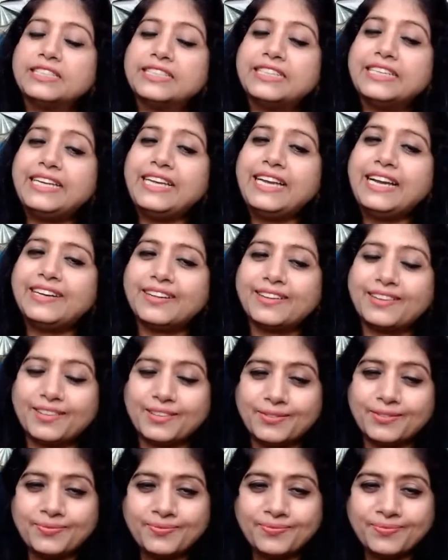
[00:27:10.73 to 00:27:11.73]
a creator,
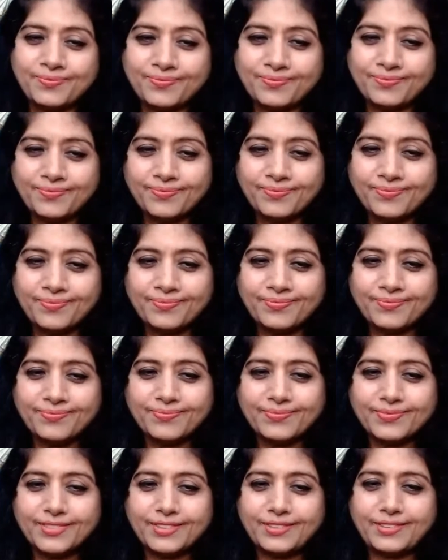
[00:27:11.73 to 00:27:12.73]

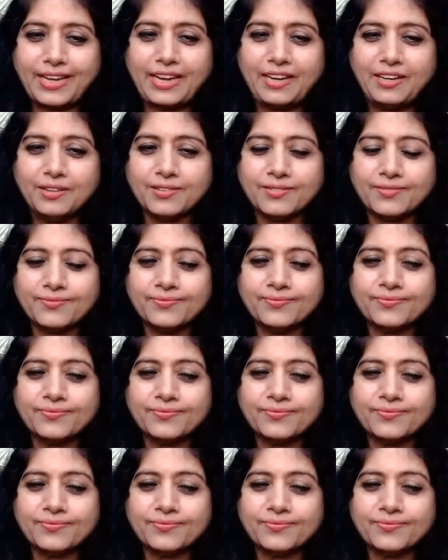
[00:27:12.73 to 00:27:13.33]
right?